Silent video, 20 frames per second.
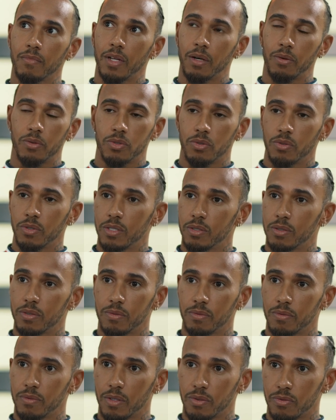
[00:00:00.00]
I was
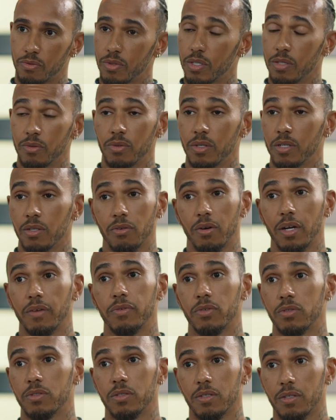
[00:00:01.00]
really, really
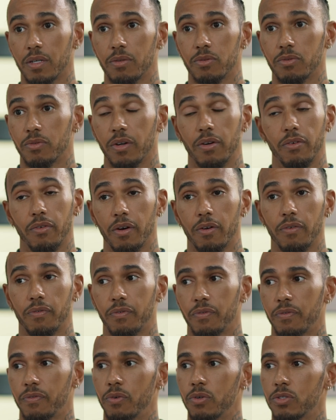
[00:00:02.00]
grateful to, I was very, very
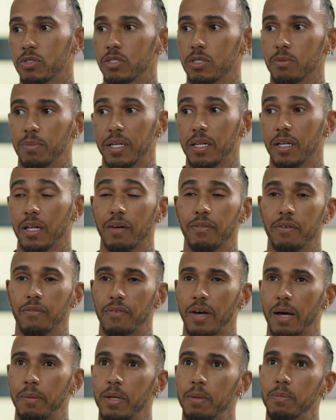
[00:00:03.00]
fortunate to be in a loving
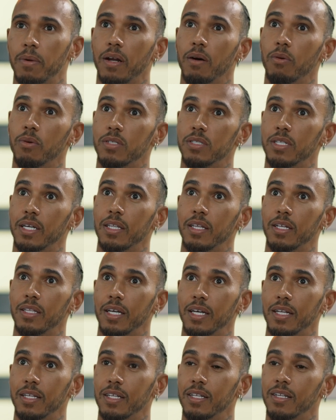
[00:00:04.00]
family, but I would say that
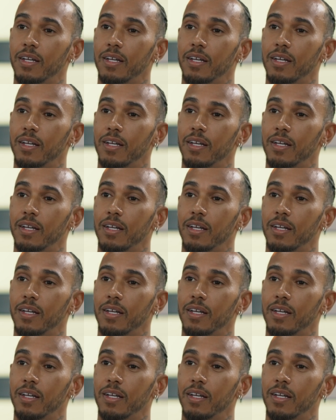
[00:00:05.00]
I